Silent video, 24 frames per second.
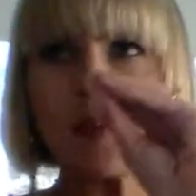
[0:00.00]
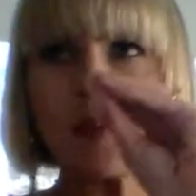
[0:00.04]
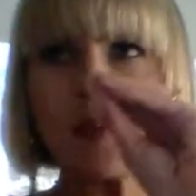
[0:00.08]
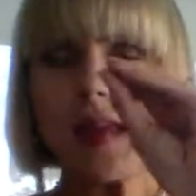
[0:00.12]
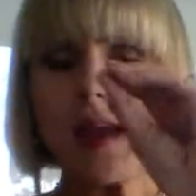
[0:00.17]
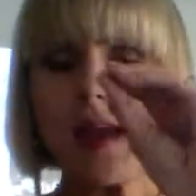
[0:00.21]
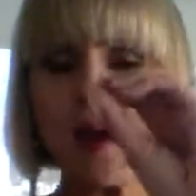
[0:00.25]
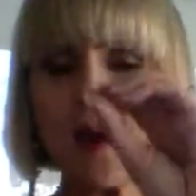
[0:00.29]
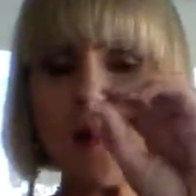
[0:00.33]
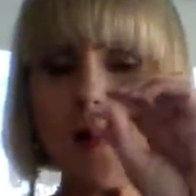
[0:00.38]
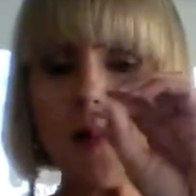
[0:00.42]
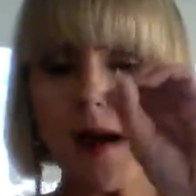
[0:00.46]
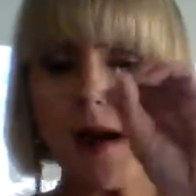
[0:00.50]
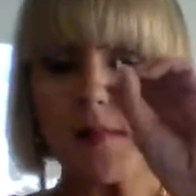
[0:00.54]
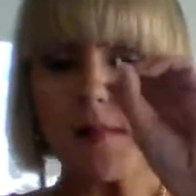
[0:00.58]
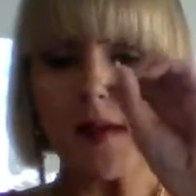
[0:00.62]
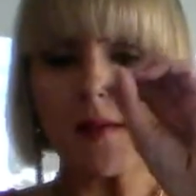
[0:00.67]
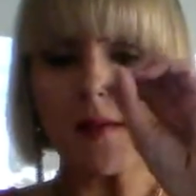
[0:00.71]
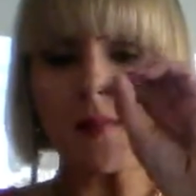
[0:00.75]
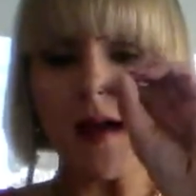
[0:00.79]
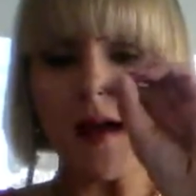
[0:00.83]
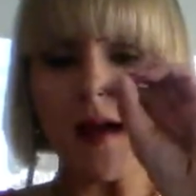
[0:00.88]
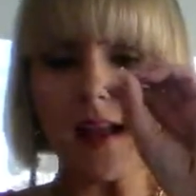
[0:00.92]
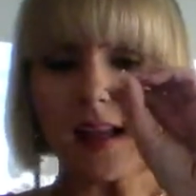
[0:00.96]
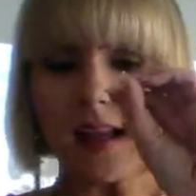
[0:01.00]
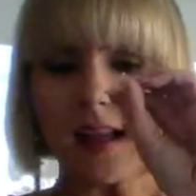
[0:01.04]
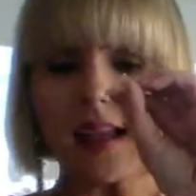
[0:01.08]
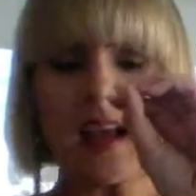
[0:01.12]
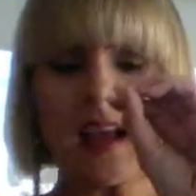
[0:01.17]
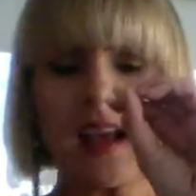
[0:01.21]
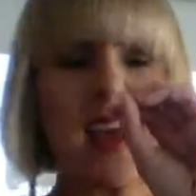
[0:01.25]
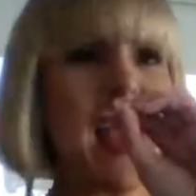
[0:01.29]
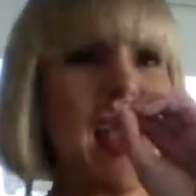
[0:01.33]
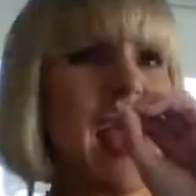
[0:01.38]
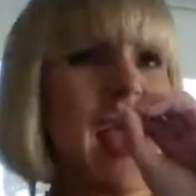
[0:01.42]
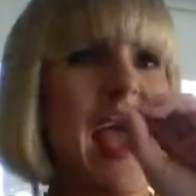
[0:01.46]
me about my body.
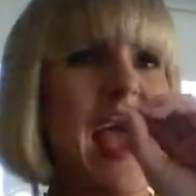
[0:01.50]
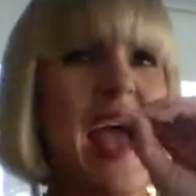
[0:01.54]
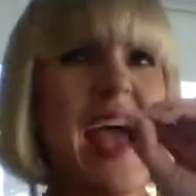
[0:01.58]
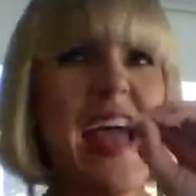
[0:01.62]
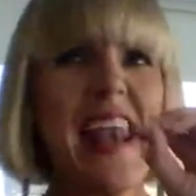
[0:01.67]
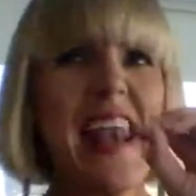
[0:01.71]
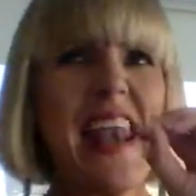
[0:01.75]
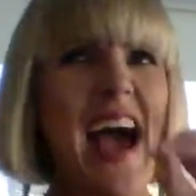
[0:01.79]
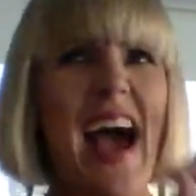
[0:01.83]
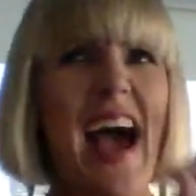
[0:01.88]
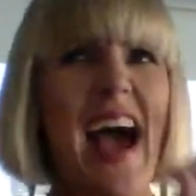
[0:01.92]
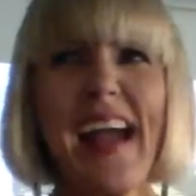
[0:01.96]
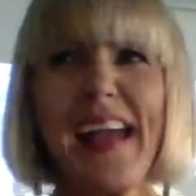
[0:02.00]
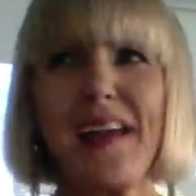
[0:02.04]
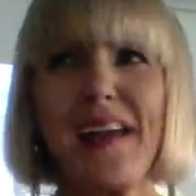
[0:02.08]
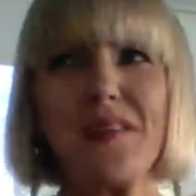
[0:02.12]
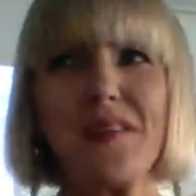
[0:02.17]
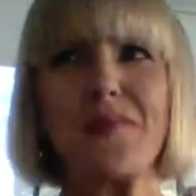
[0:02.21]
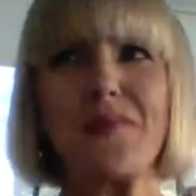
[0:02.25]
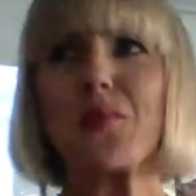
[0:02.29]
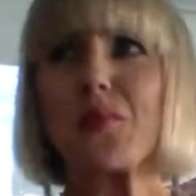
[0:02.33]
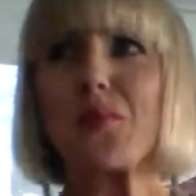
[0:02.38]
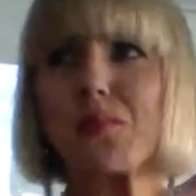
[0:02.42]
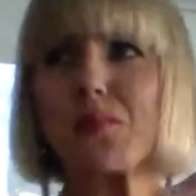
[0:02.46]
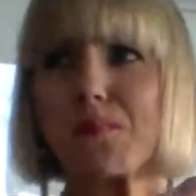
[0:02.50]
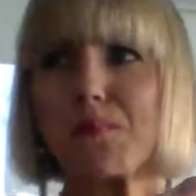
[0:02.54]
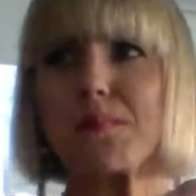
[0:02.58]
And I